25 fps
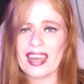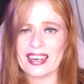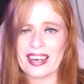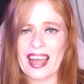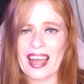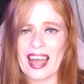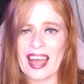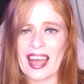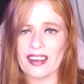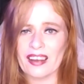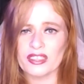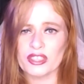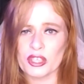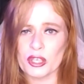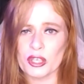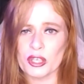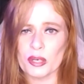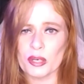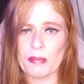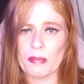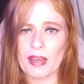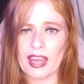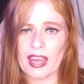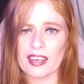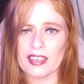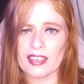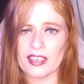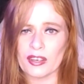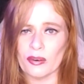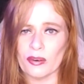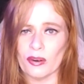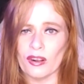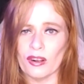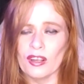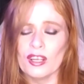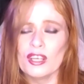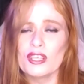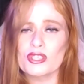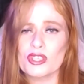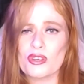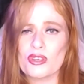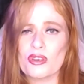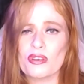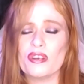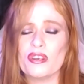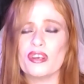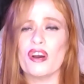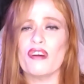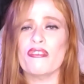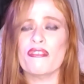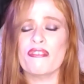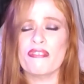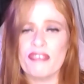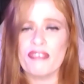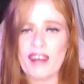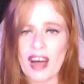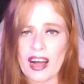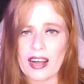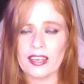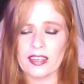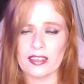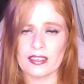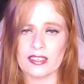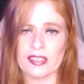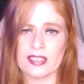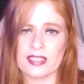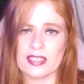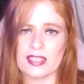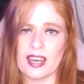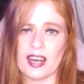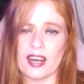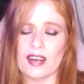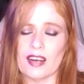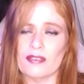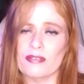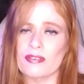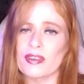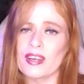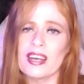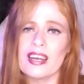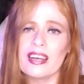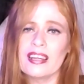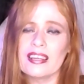and a how-to manual so you can go fuck yourself.